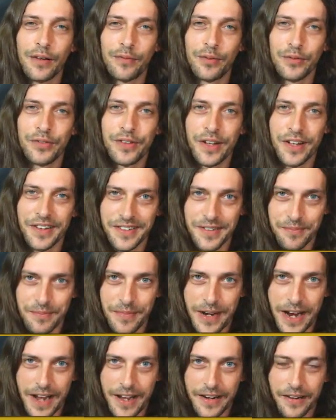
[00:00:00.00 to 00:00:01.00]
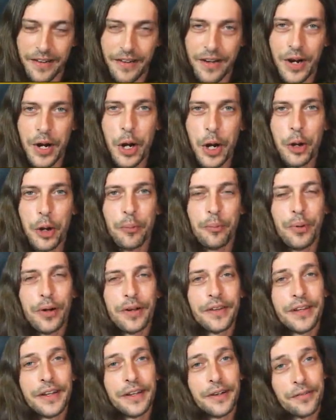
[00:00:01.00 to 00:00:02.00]
doesn't matter,
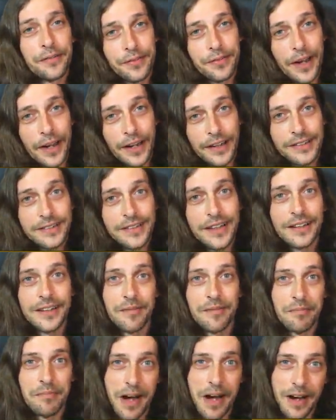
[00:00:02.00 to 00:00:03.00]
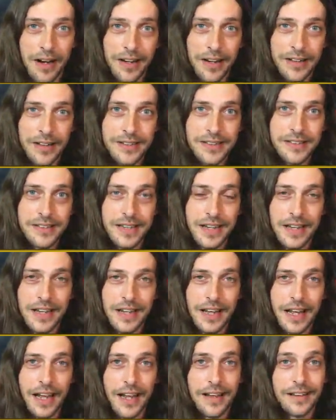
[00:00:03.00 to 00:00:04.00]
but the effects and the mods
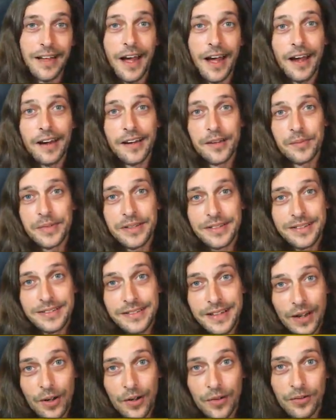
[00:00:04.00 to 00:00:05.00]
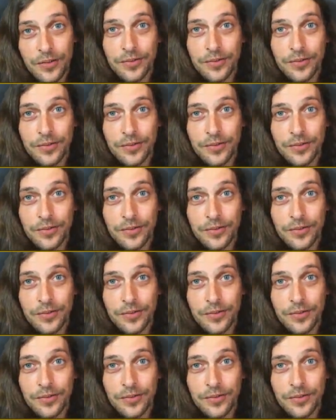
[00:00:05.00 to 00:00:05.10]
and the item itself